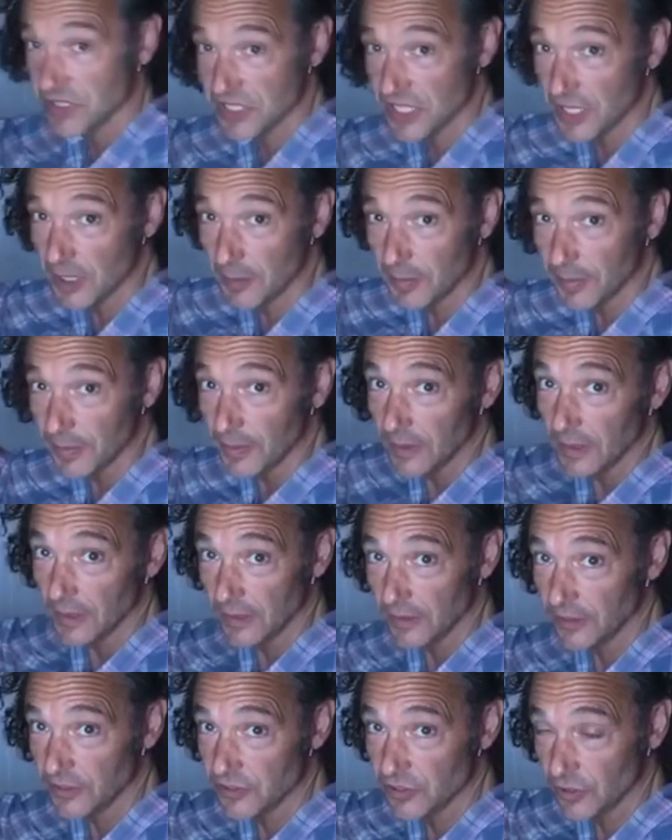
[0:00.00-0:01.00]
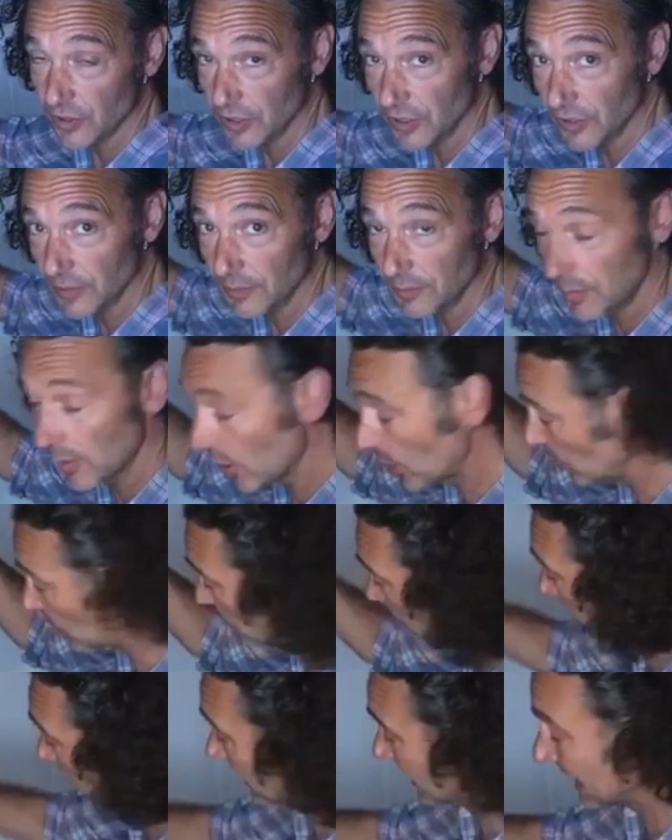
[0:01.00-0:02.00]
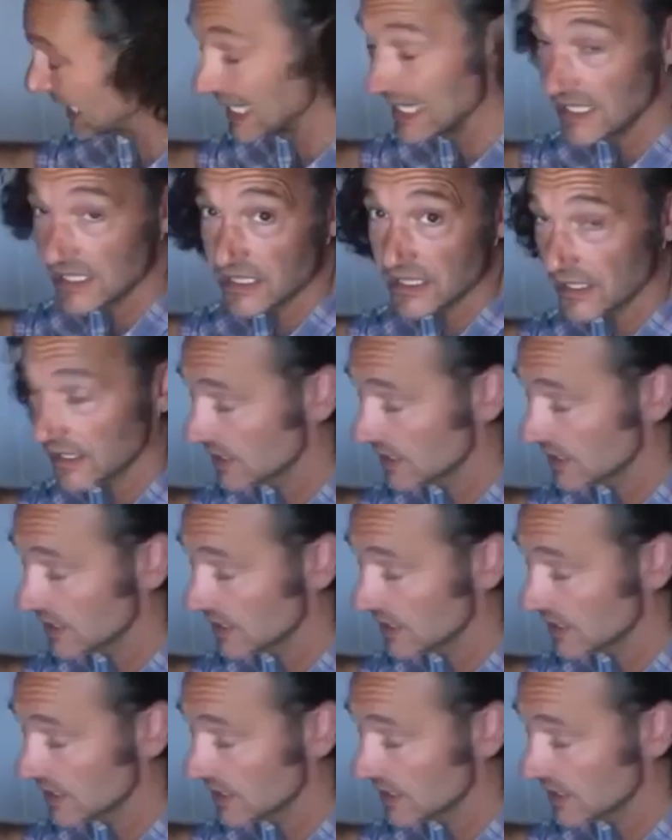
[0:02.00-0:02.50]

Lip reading: up the toilet bowl into the